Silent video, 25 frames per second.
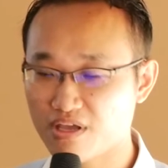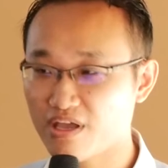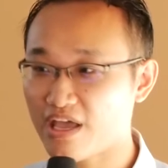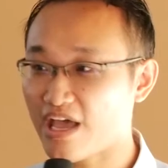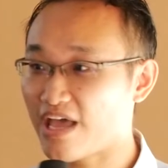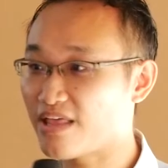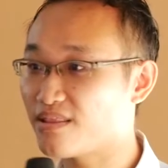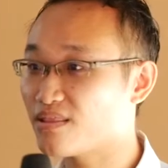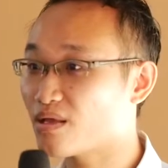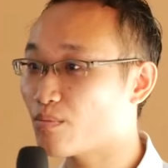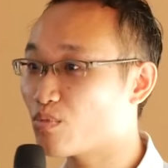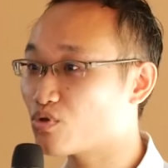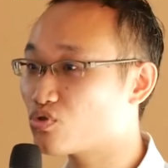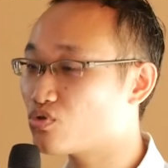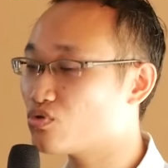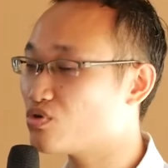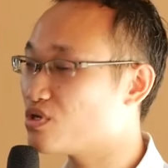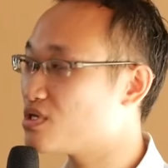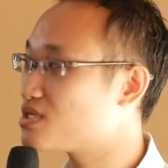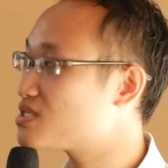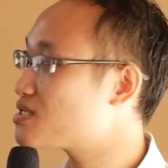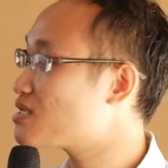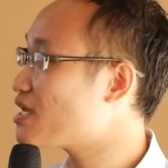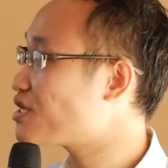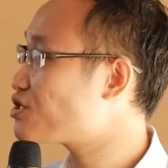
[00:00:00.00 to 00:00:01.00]
And number two
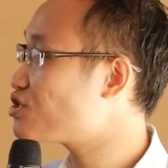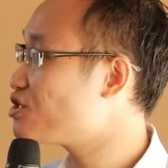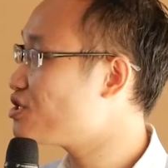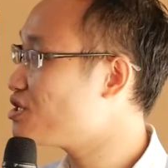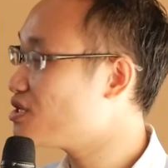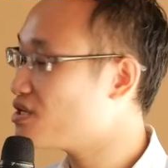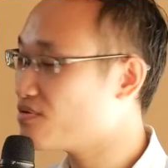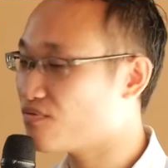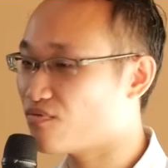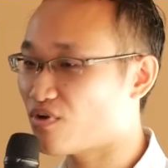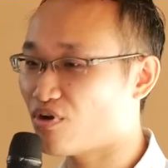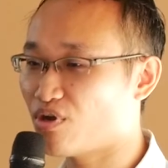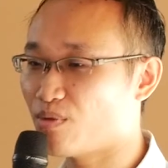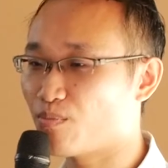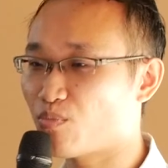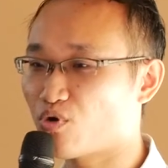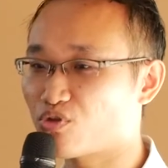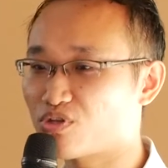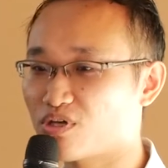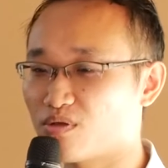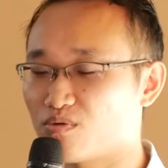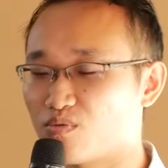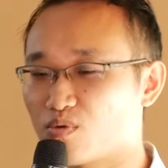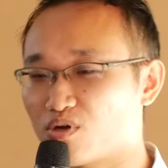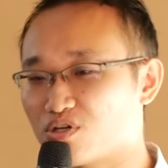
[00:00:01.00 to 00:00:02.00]
is actually very
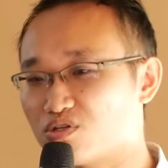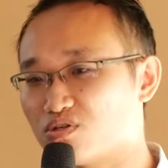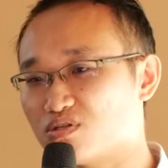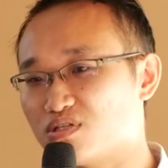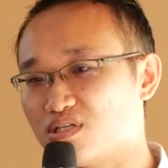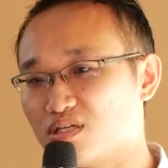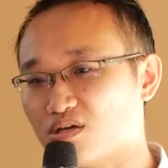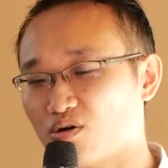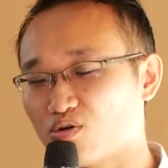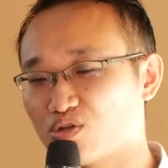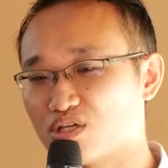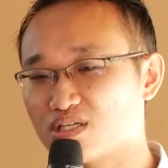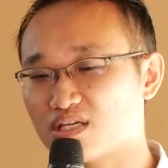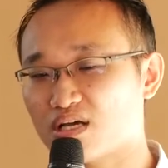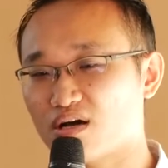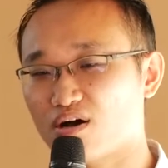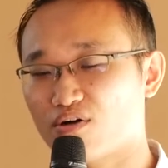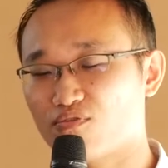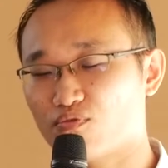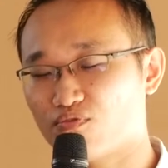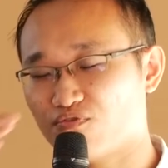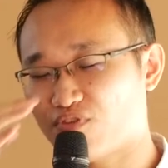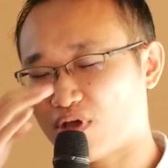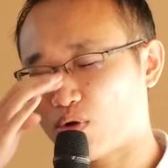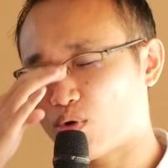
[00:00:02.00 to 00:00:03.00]
important because you see all these kind
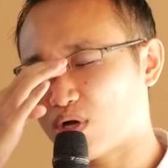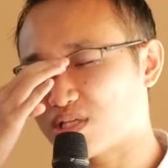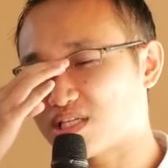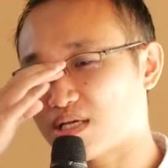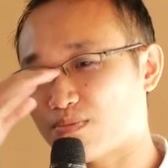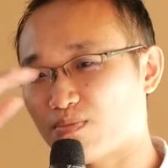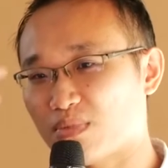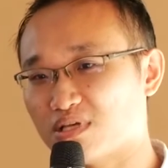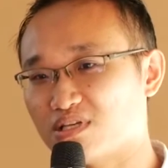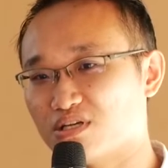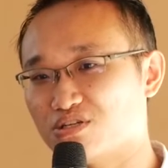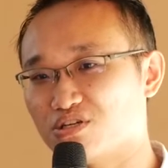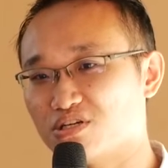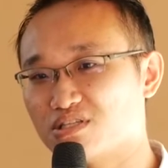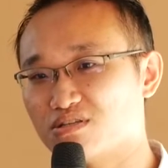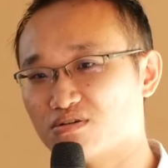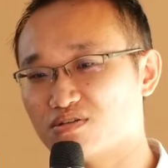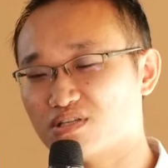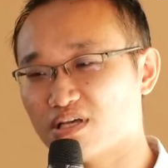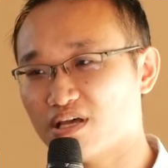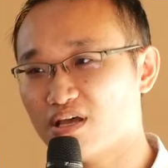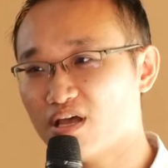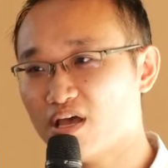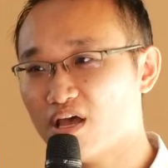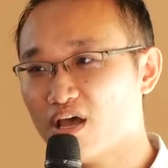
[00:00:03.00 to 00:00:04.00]
of fake WhatsApp messages, they'll
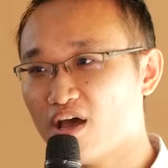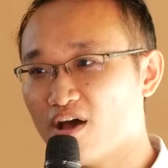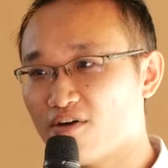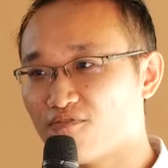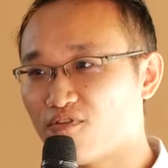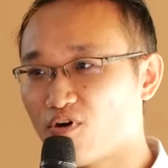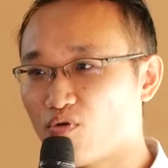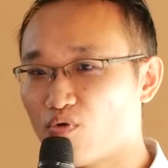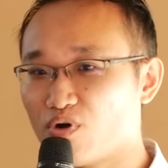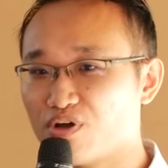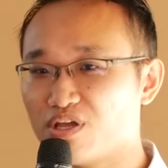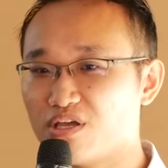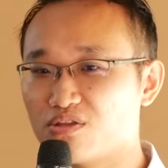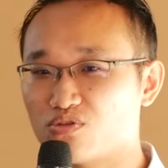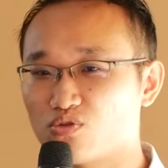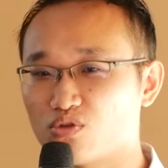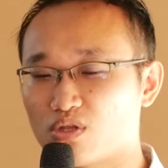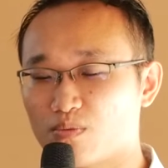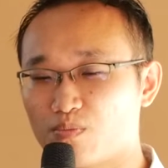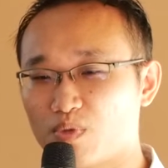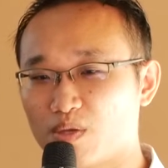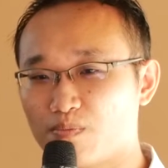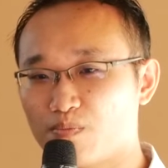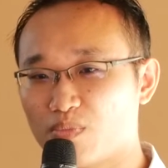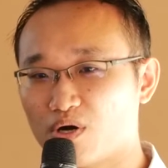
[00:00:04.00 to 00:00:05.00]
say, forward it to the
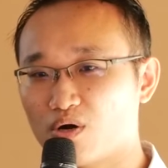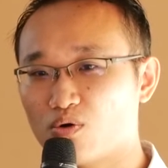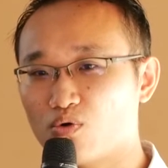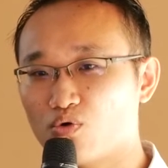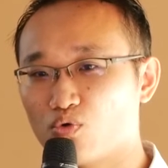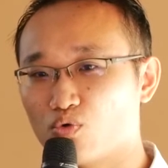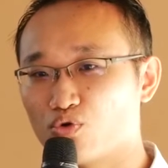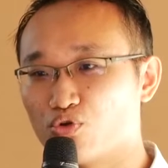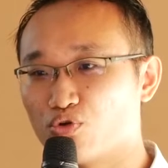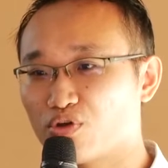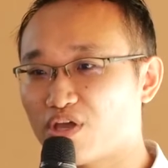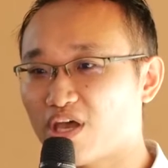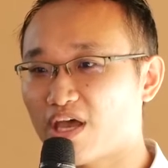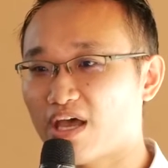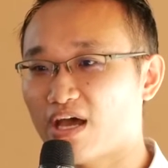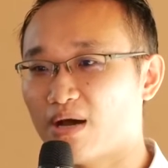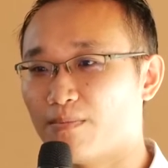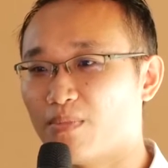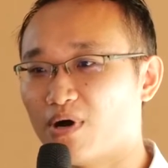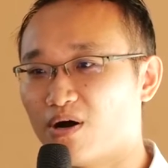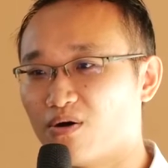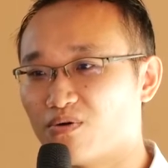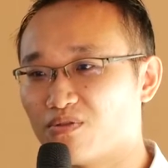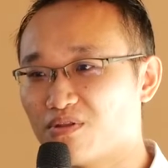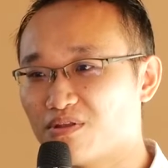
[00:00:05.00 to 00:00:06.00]
people who you care
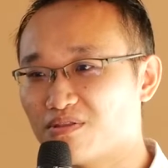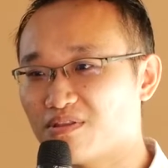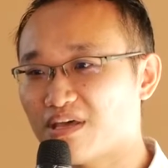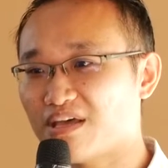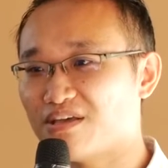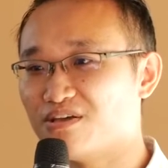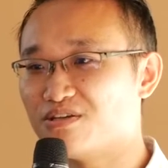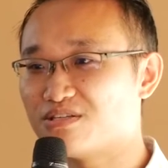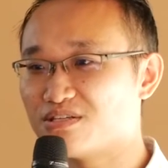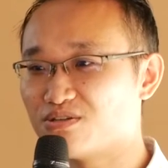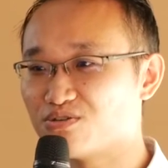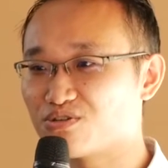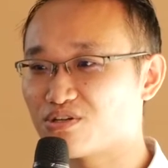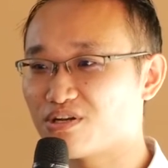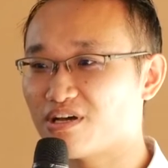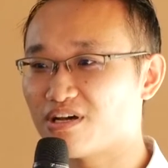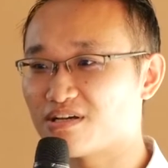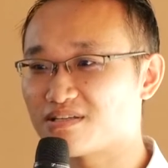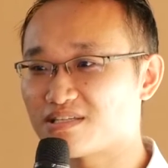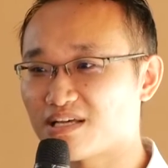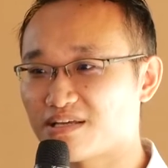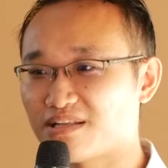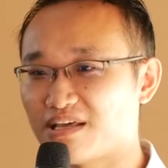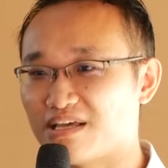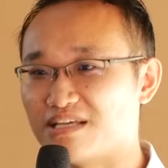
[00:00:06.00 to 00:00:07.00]
about. That is usually a
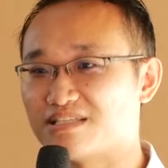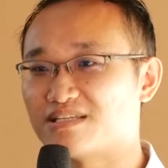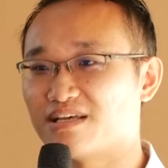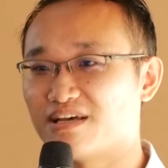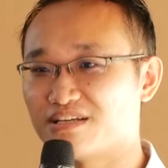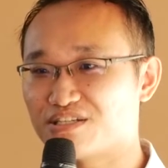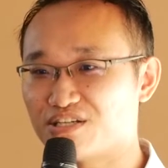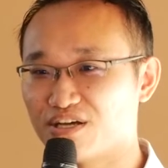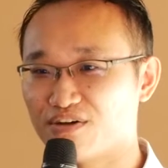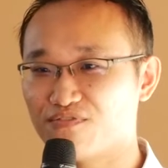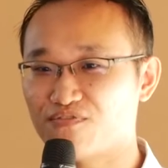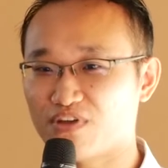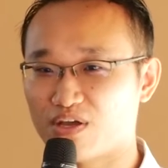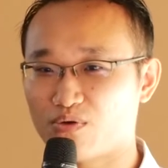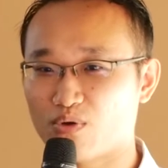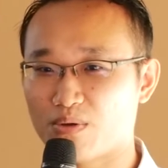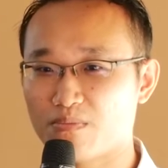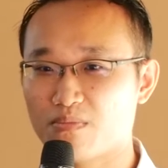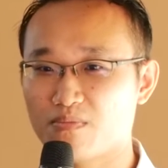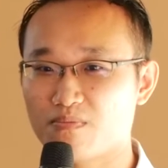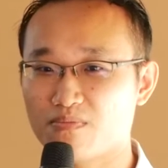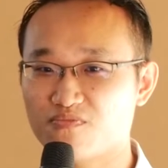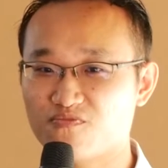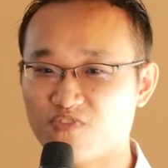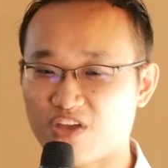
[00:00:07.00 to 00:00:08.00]
sign that it's actually a
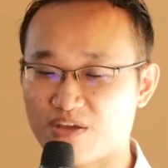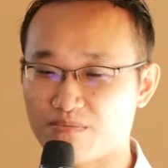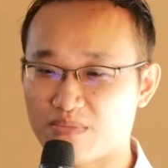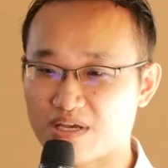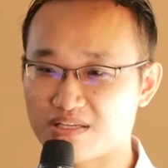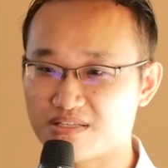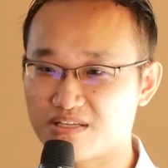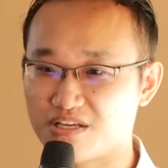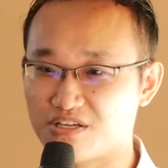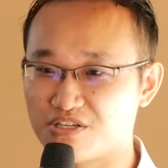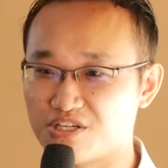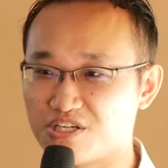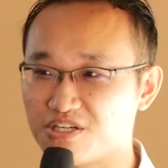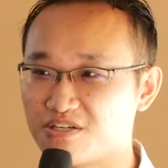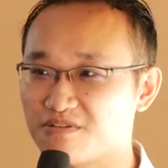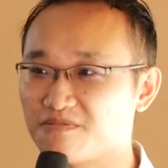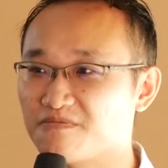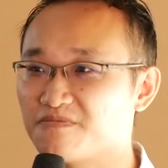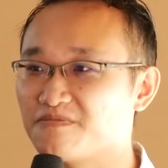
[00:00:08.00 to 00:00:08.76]
fake message.